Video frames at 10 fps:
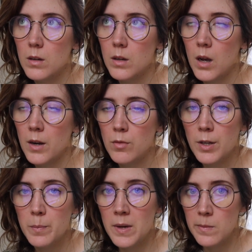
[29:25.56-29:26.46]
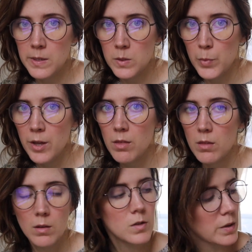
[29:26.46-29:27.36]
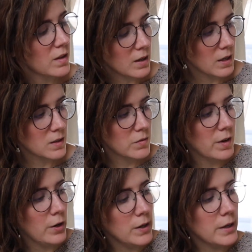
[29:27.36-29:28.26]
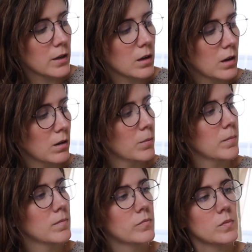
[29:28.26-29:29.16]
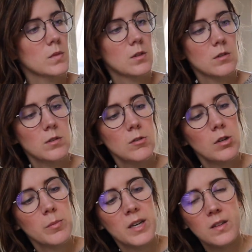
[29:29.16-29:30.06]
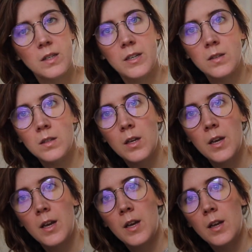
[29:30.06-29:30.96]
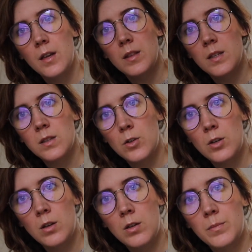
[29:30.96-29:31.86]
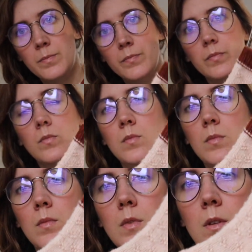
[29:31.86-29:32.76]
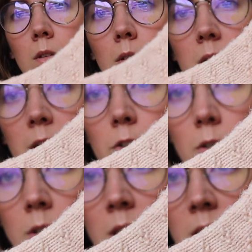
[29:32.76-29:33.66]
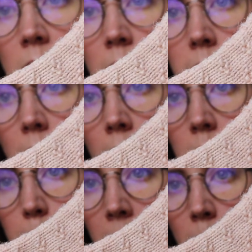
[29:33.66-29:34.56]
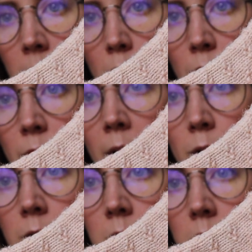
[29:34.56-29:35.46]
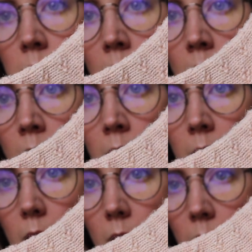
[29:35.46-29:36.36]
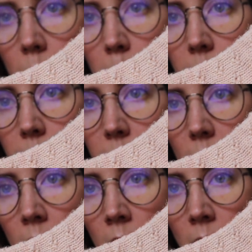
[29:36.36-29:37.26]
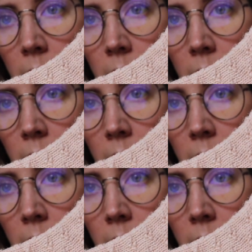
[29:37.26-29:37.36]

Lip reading: kind of like baby's breath. So I think it's very suiting because it is, these little textural details are inspired by little flowers. And I